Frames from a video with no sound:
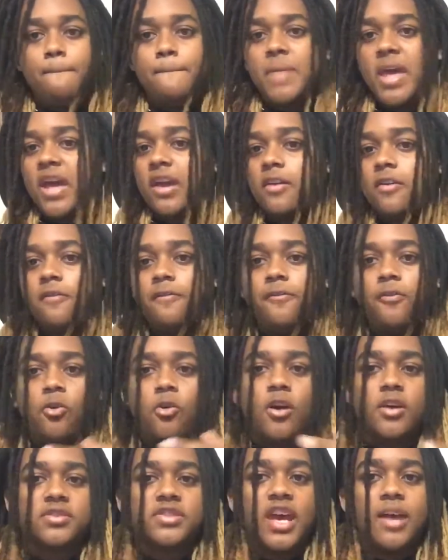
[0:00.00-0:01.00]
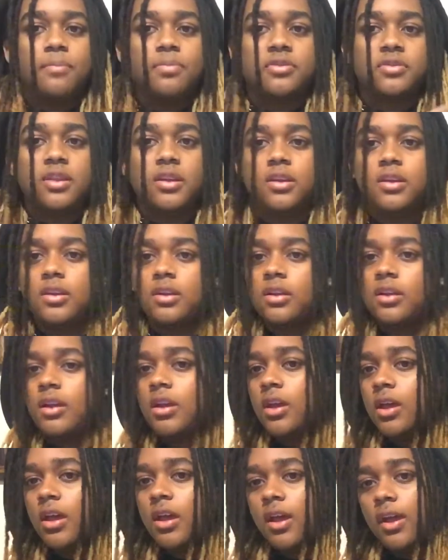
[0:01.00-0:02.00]
back and forth type of thing.
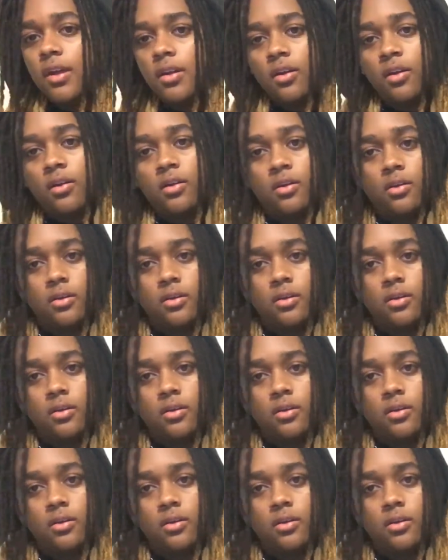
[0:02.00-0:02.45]
And